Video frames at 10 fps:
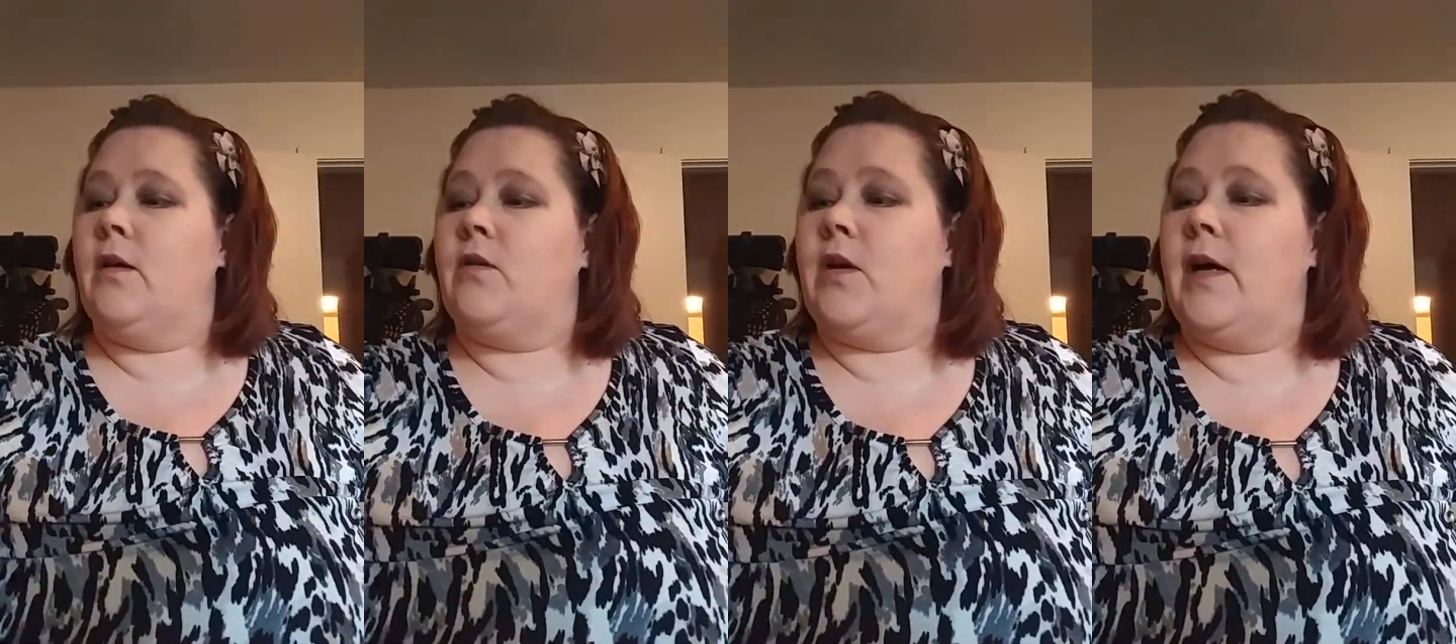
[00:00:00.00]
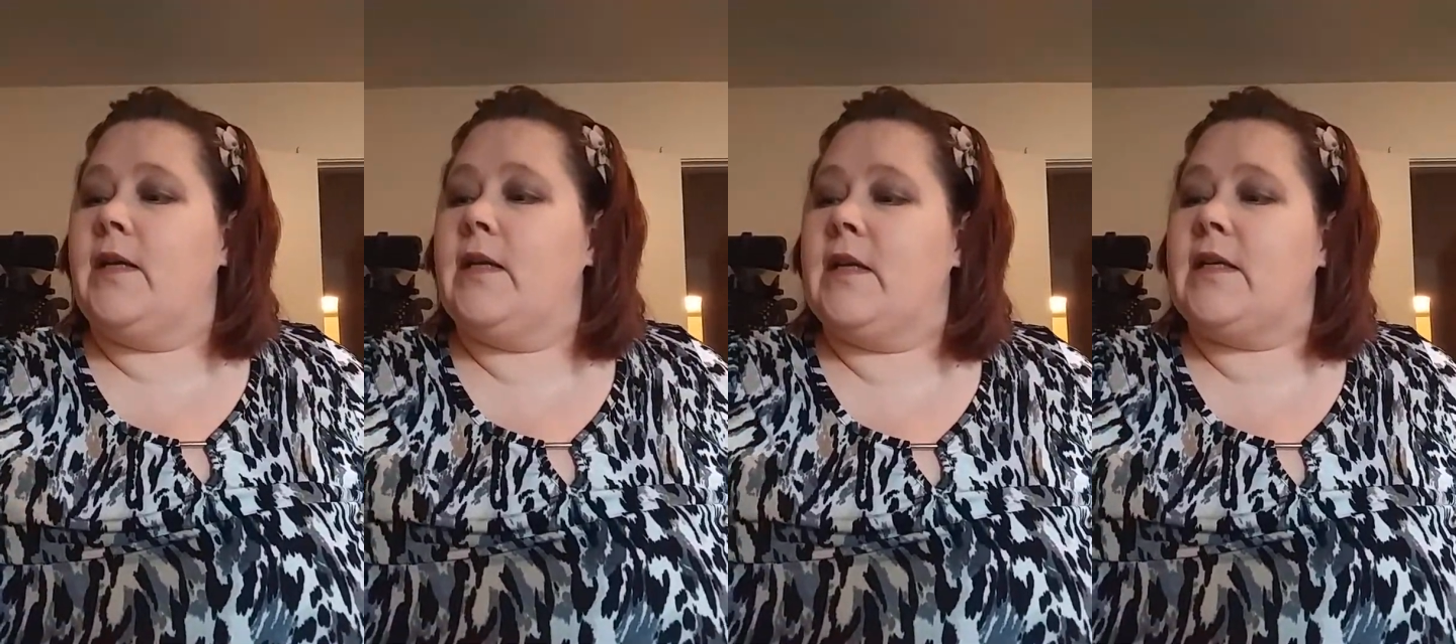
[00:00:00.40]

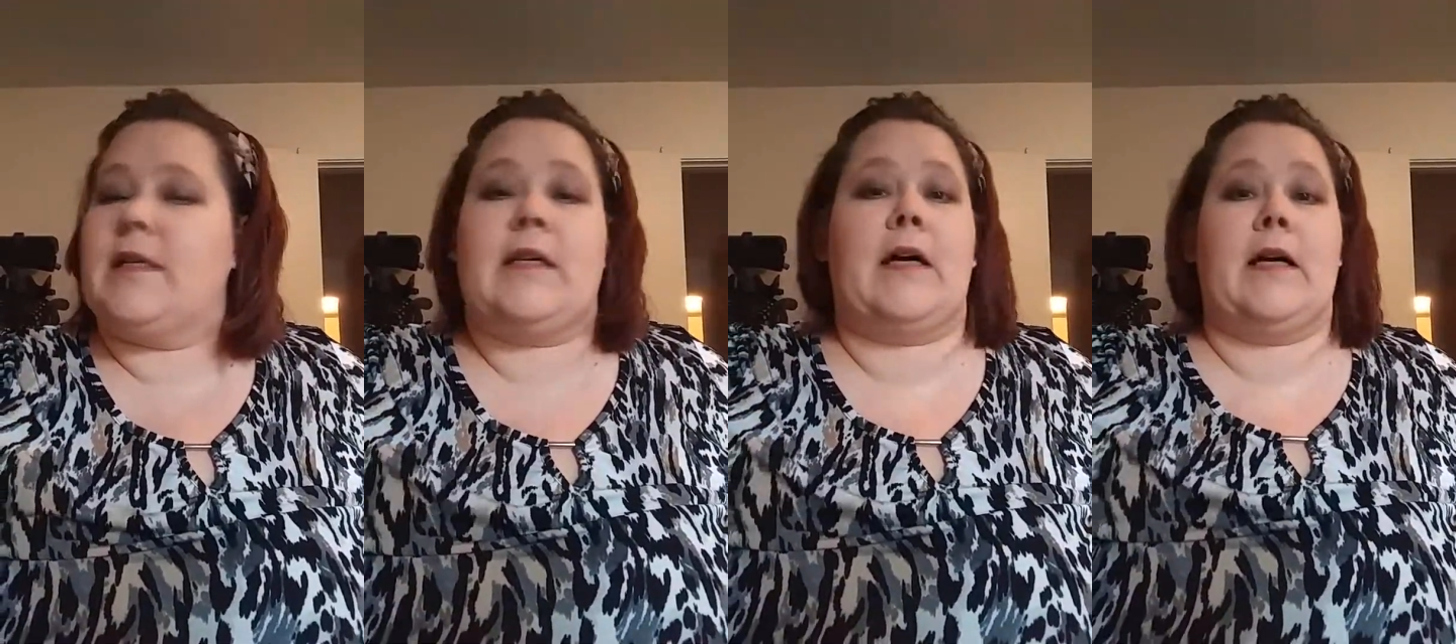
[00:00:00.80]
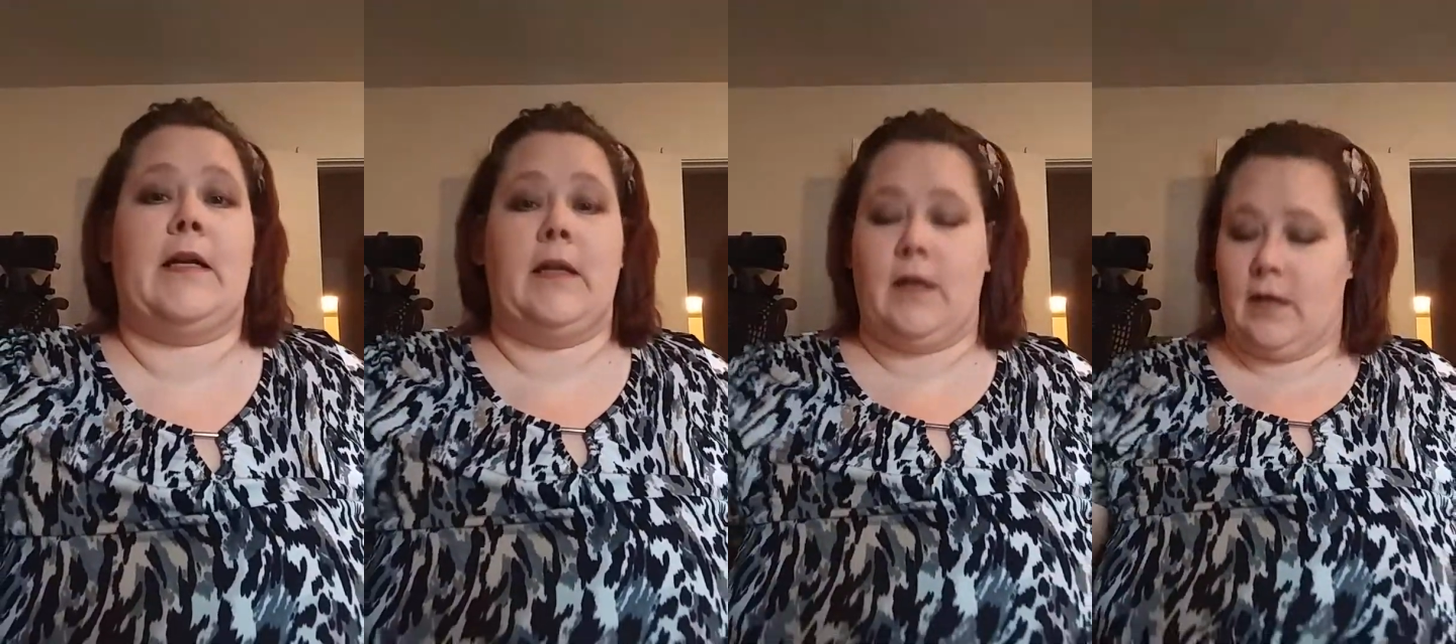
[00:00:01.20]
Trying to
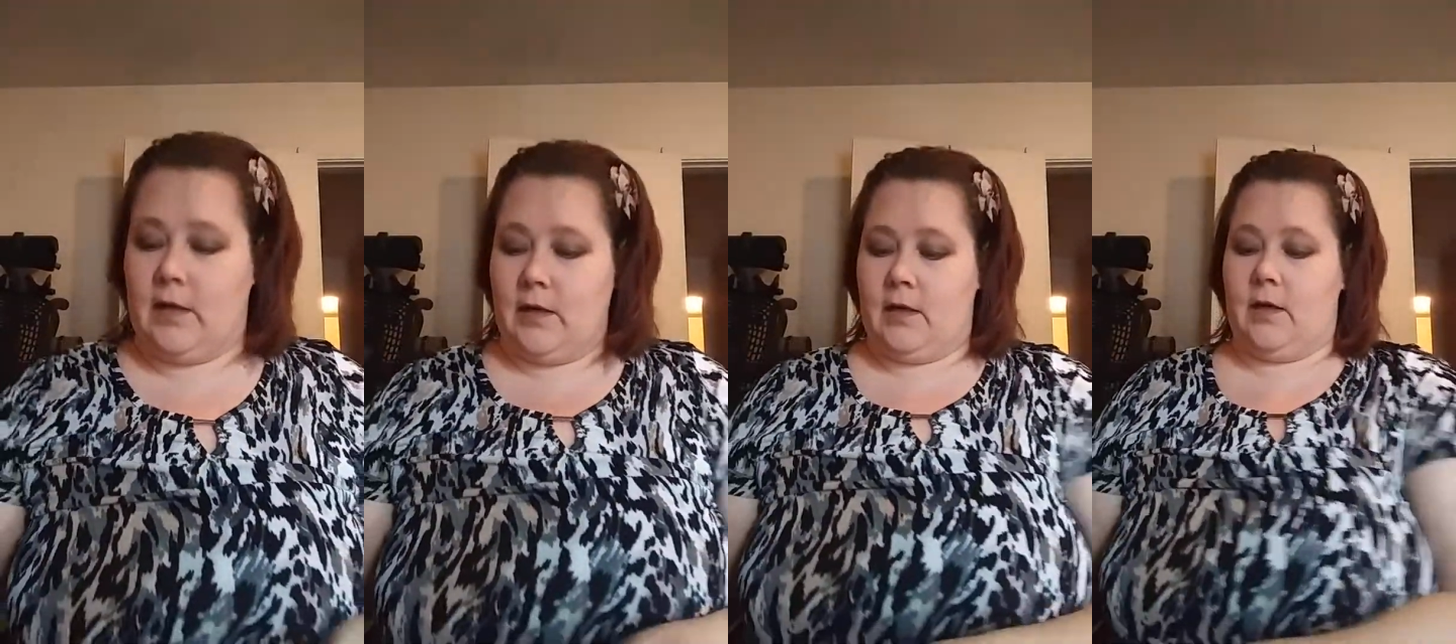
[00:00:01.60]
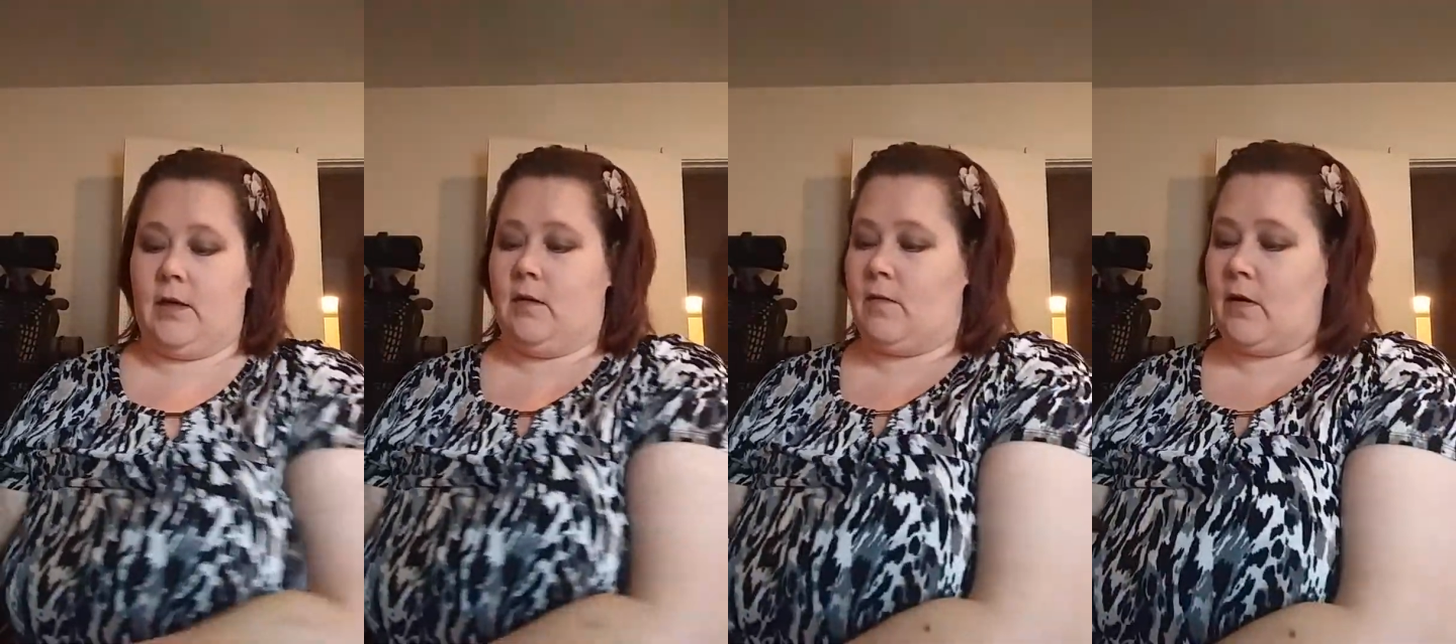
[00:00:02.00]
decide
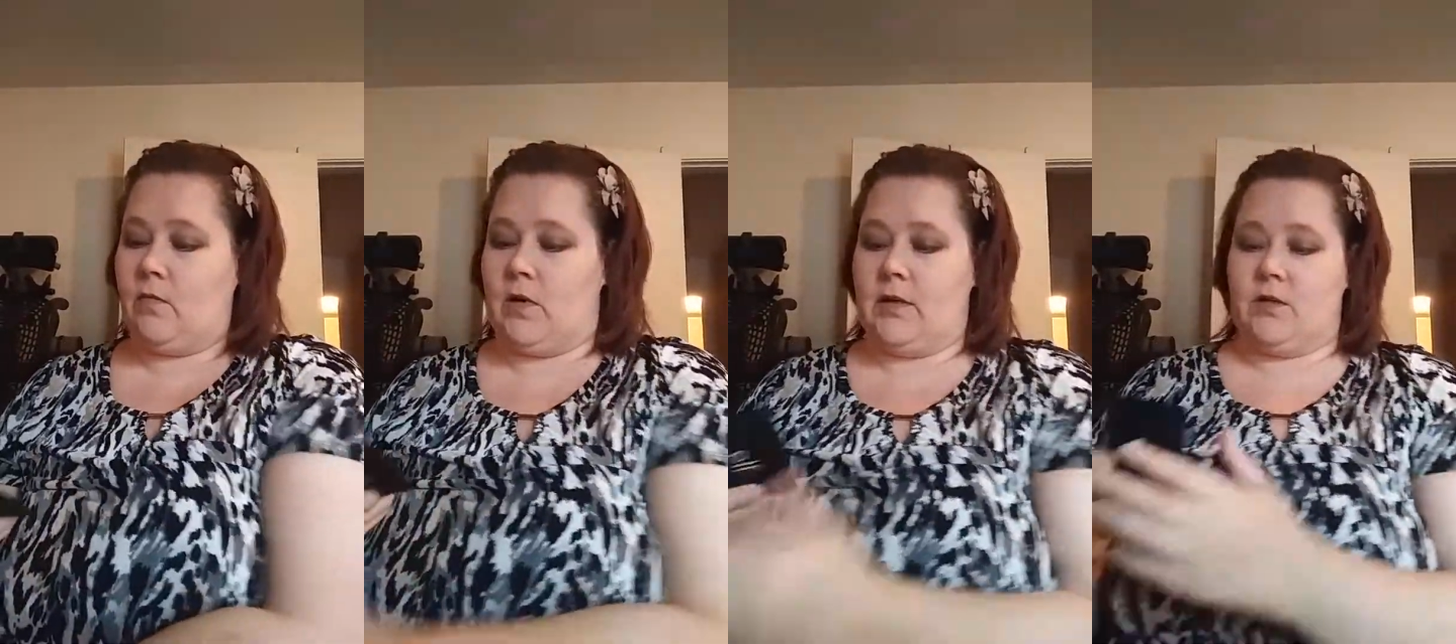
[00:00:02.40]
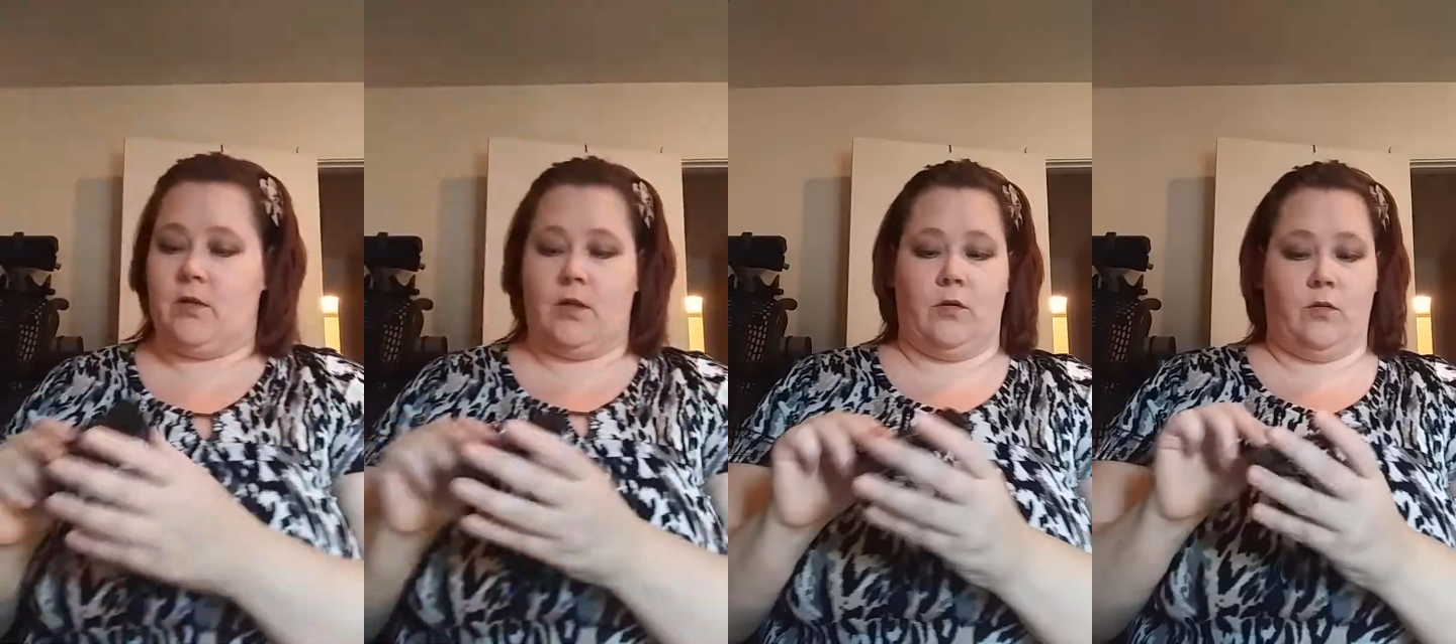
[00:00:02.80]
if I want
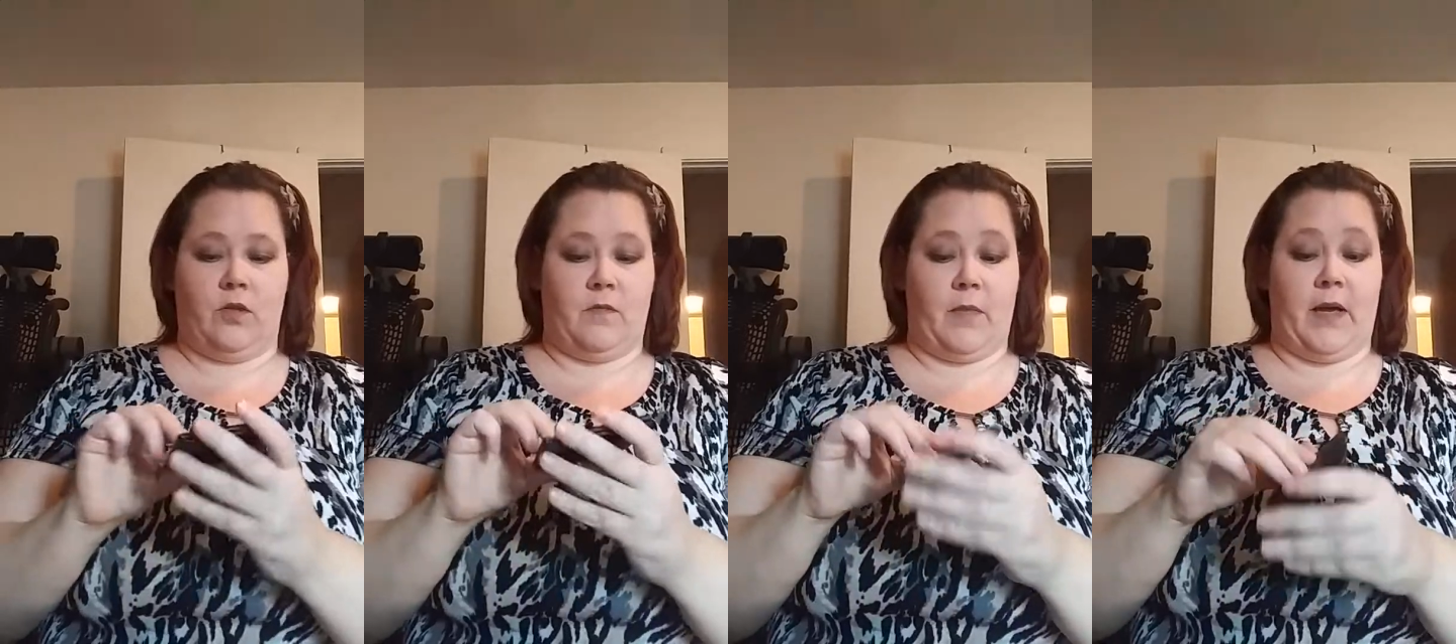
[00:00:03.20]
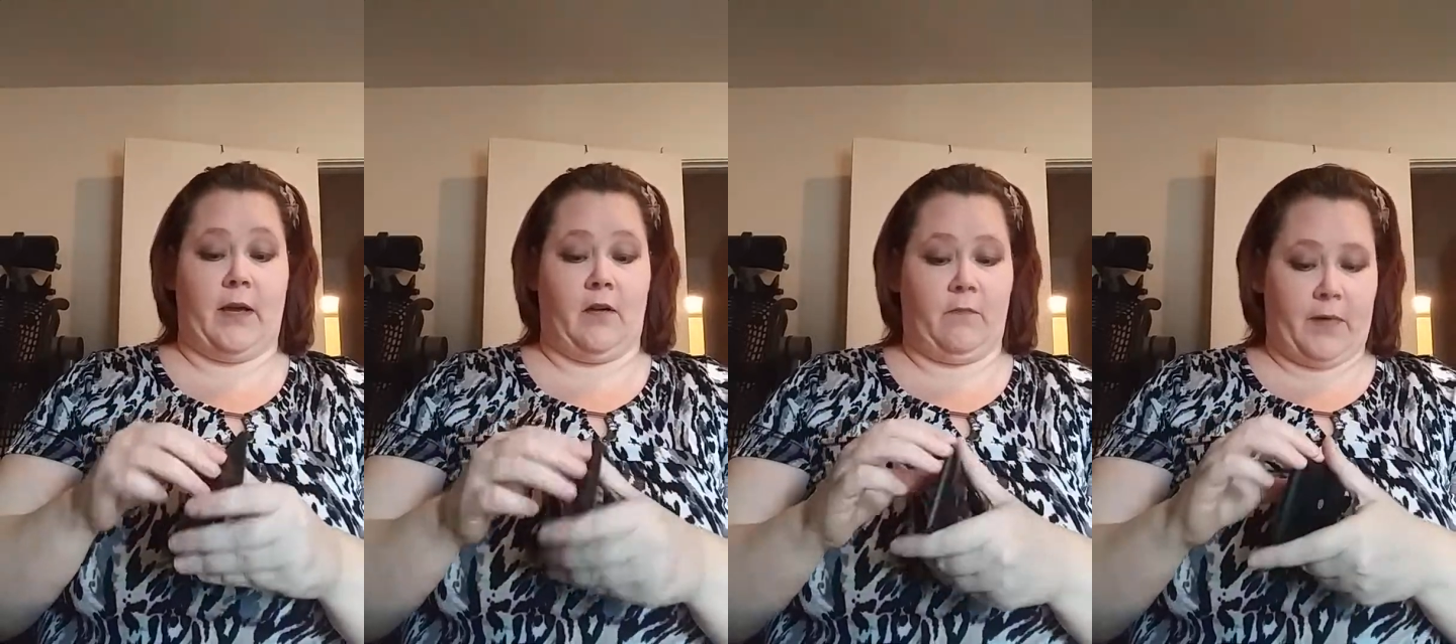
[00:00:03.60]
to use my
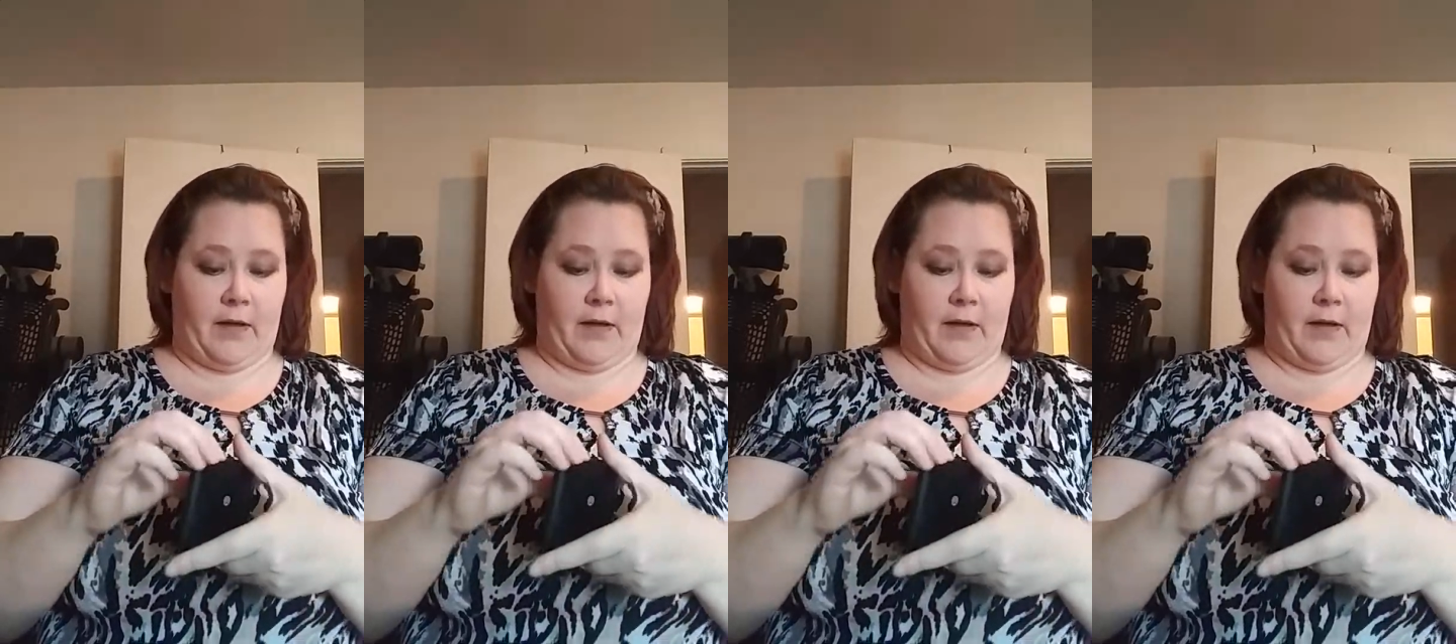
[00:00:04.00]
e.l.f.